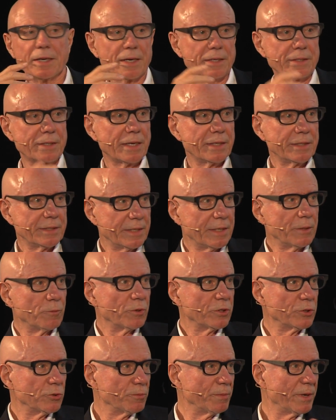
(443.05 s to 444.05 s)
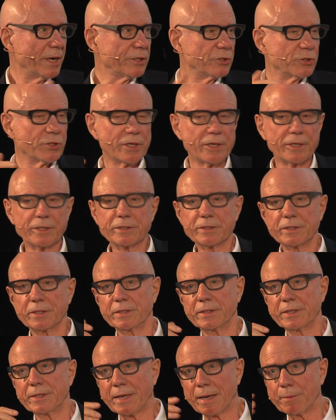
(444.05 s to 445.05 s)
And then he did what you mentioned, the
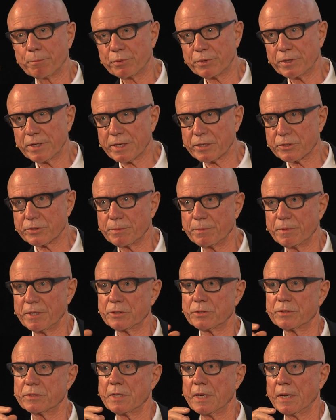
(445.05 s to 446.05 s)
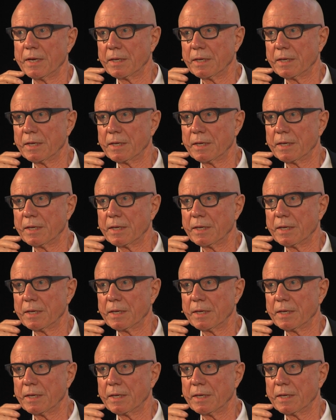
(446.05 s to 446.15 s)
temporary exhibits